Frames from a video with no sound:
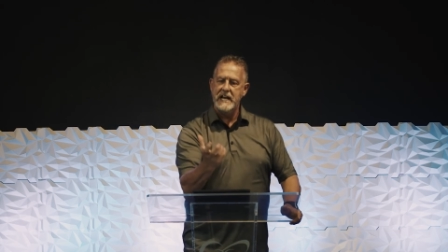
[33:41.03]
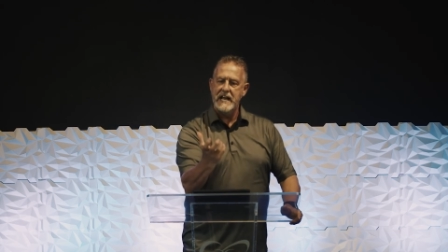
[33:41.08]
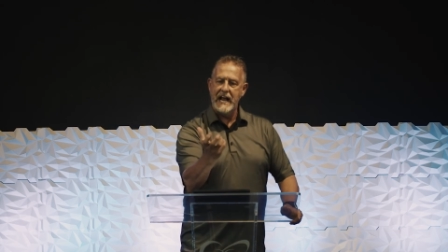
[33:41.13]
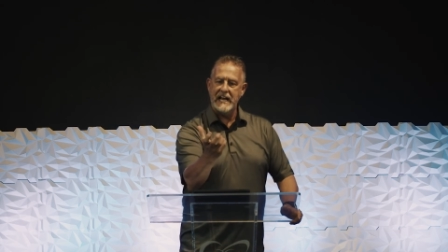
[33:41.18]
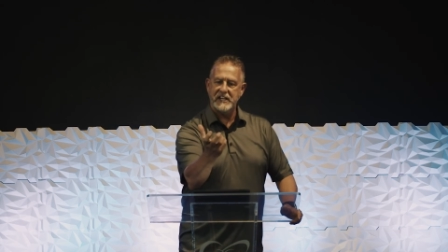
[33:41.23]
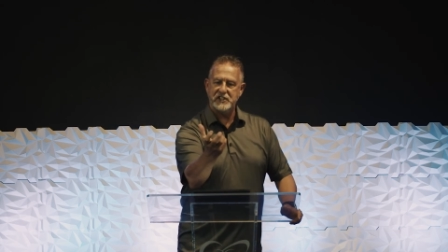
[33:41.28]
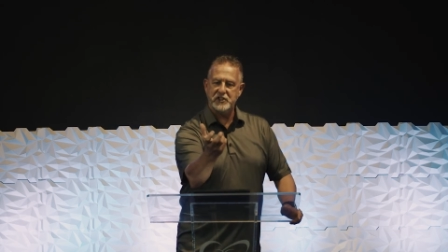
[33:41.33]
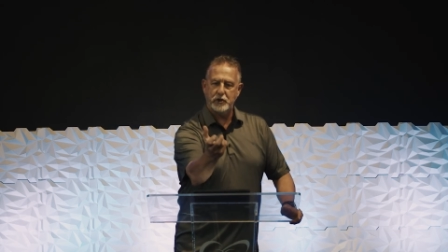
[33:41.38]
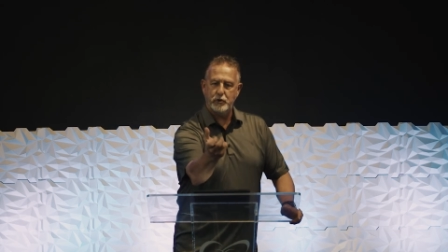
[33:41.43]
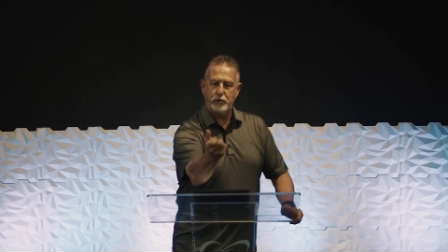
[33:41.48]

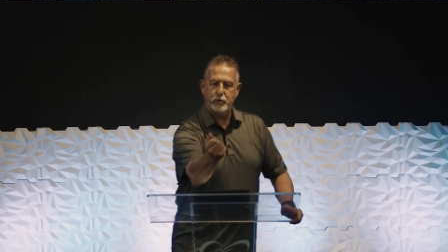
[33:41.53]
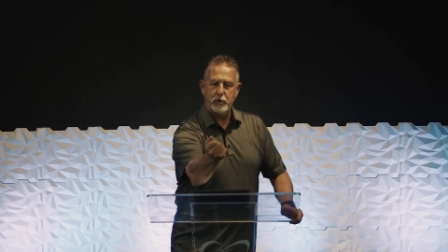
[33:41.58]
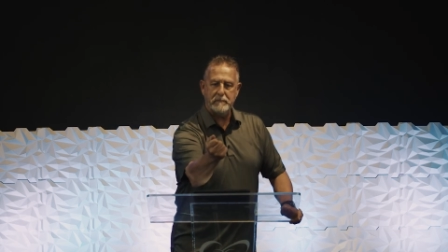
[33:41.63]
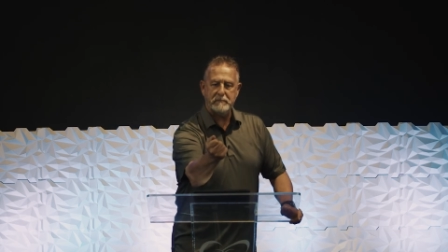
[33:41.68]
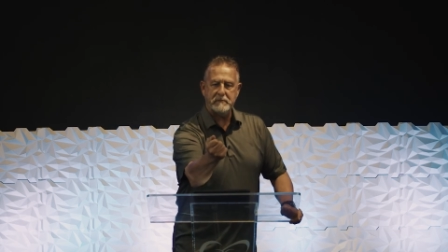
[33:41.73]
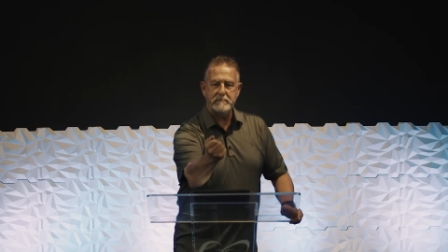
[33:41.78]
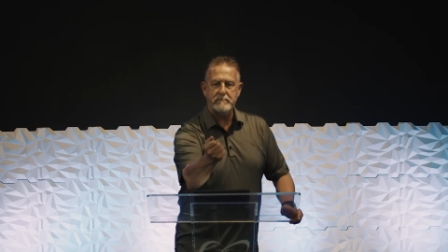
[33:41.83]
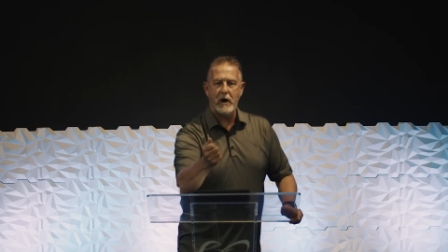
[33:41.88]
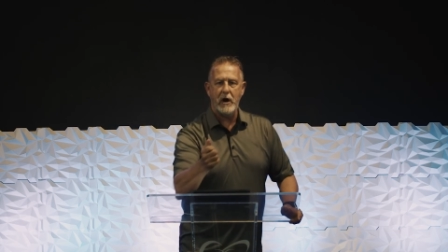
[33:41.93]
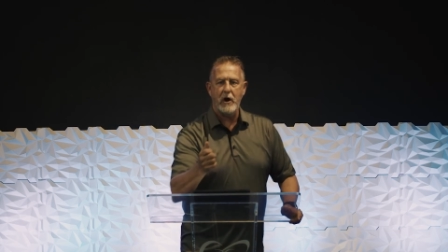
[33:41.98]
has
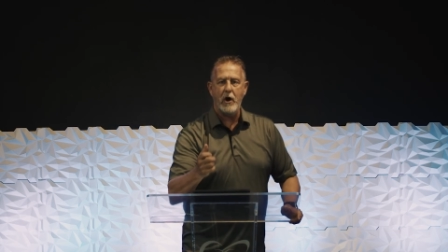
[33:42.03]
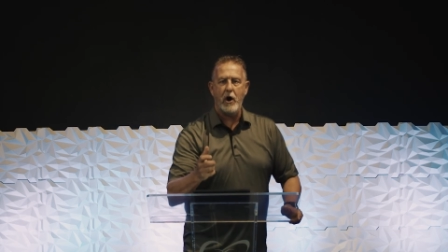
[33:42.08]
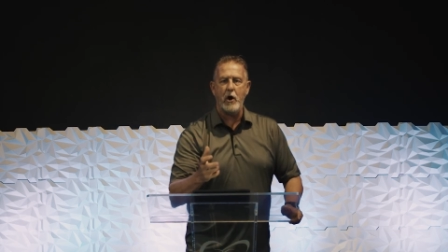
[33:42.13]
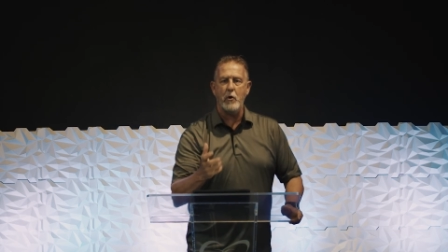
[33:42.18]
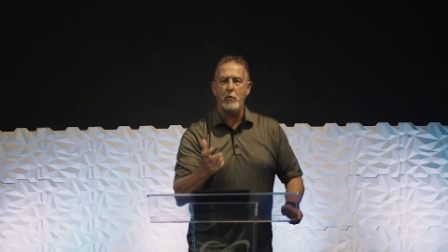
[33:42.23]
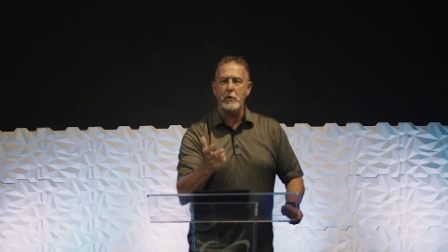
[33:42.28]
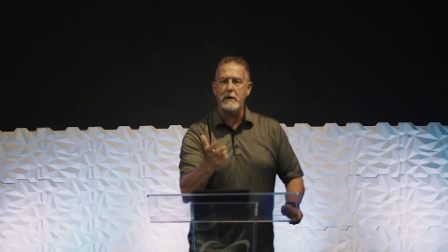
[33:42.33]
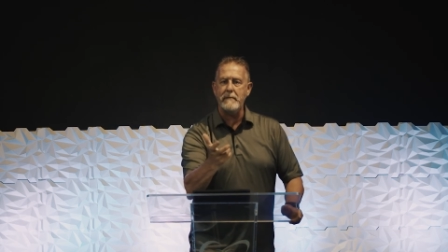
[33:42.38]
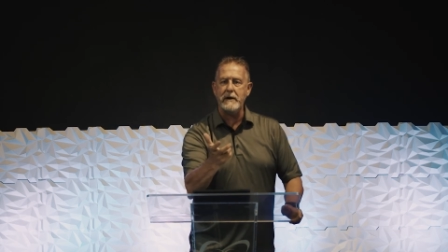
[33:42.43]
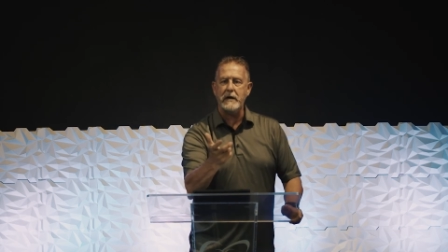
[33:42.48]
gripped my
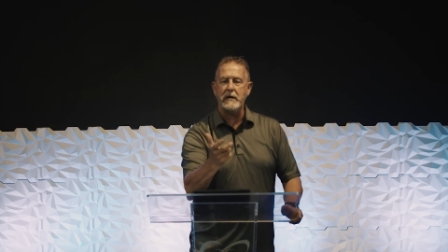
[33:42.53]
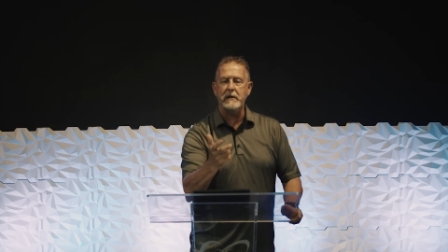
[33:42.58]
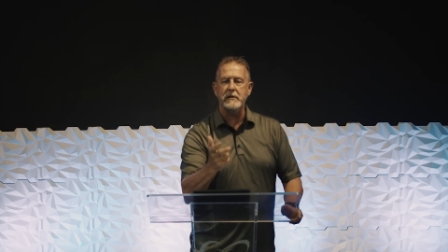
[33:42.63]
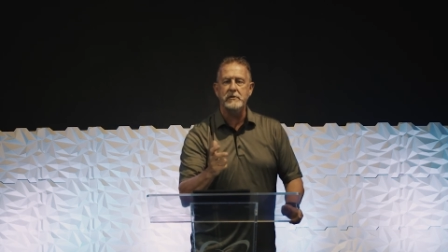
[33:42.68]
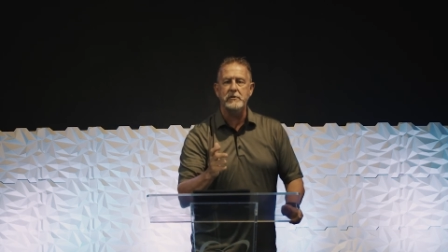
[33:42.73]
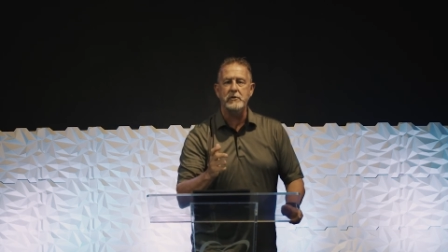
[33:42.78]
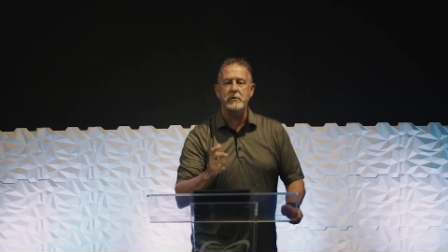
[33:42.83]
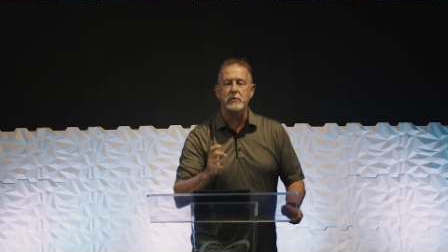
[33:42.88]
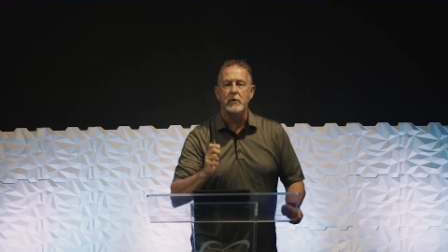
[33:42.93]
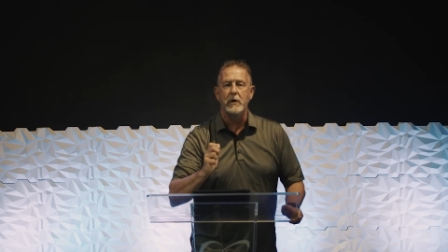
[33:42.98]
heart, what am I going to
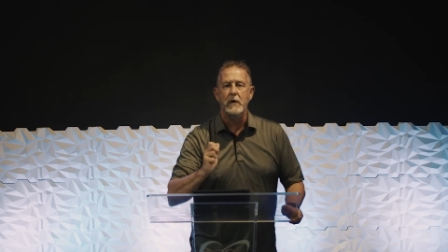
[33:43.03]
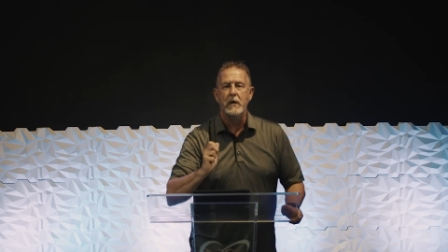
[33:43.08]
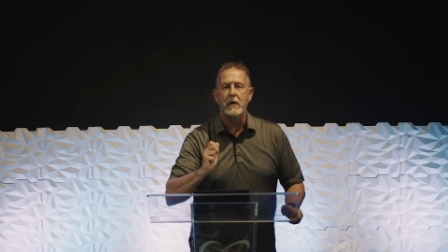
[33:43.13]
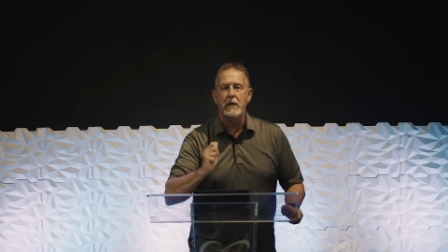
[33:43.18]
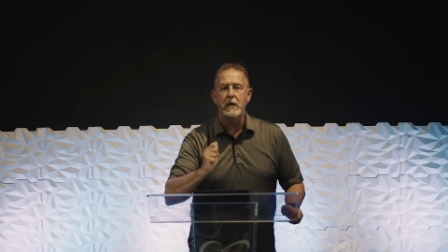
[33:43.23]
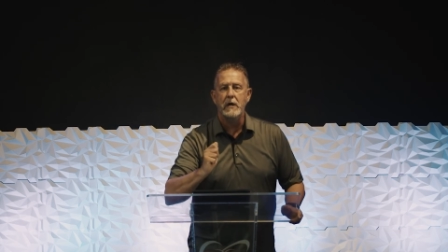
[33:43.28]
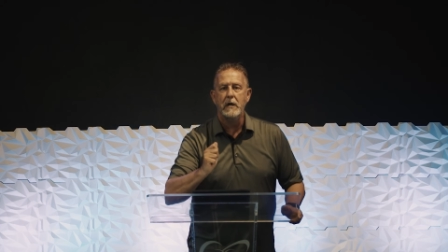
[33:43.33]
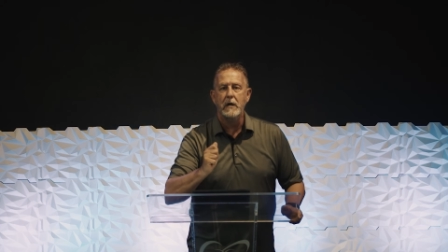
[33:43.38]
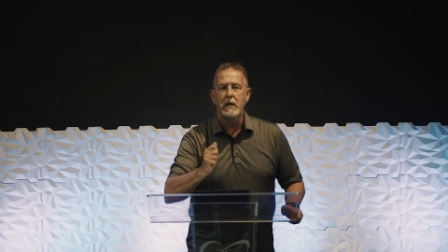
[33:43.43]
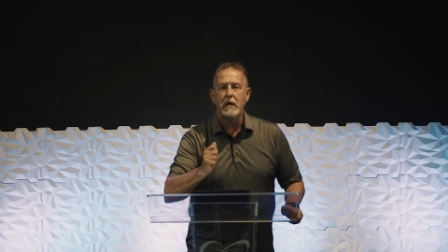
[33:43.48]
do?
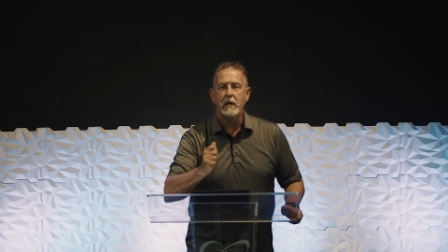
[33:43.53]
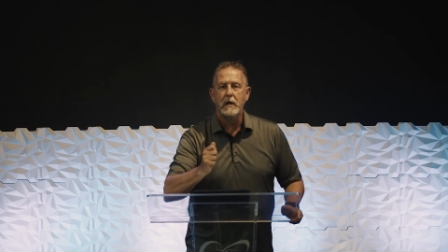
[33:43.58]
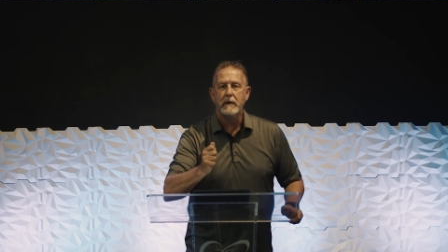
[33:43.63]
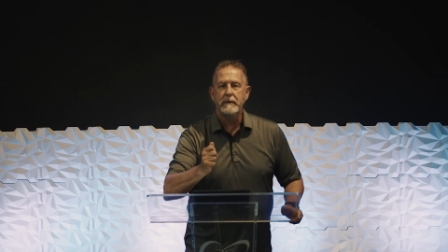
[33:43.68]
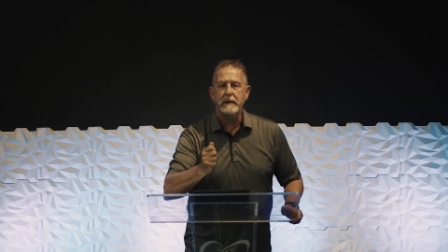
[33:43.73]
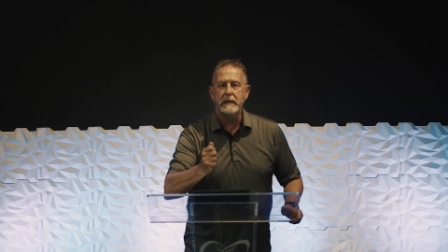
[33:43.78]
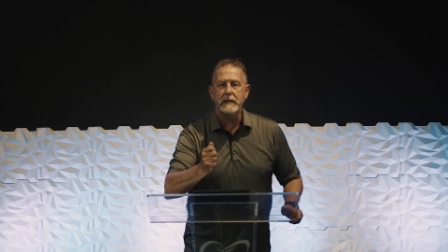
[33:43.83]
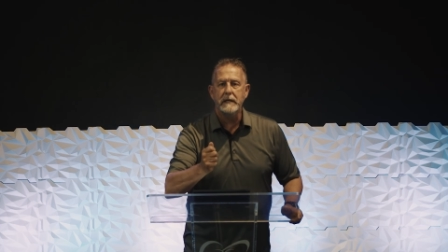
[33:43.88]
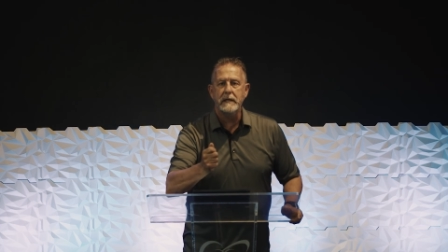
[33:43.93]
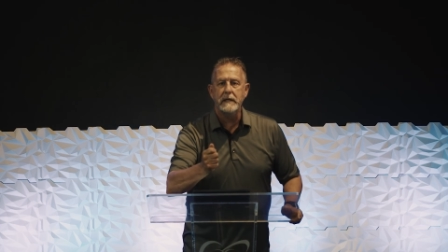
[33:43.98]

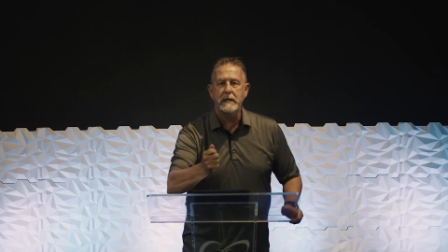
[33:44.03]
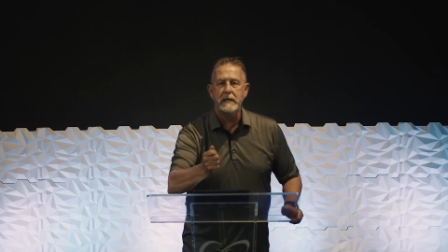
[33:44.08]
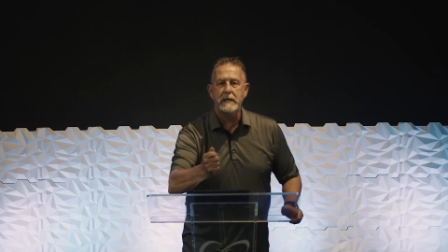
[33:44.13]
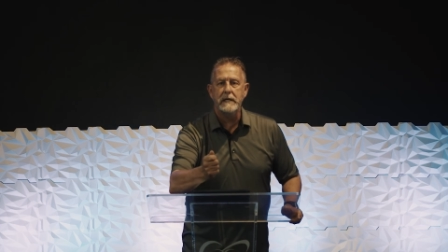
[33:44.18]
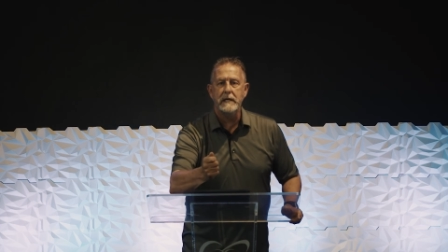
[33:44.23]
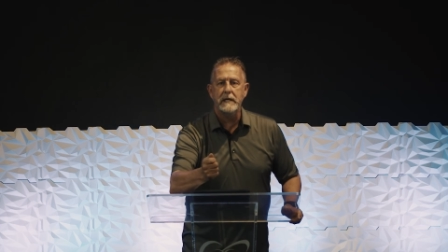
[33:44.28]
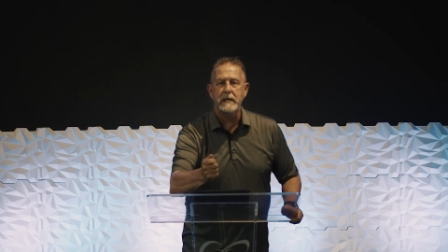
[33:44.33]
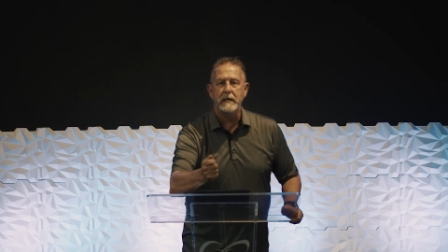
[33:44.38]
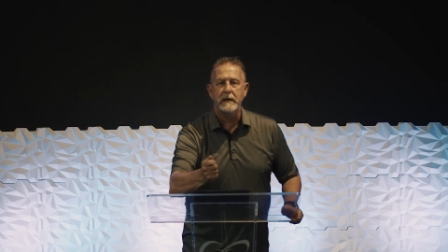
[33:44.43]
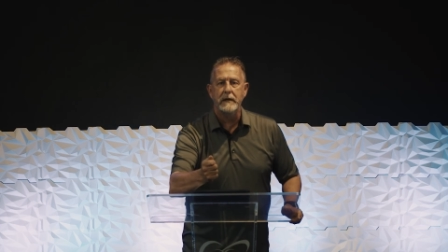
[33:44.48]
I'm going to
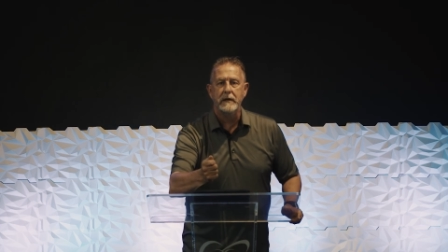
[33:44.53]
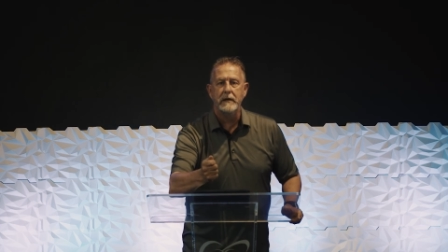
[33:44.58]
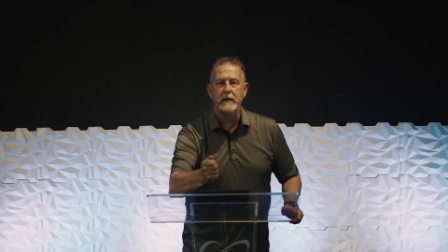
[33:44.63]
lean in.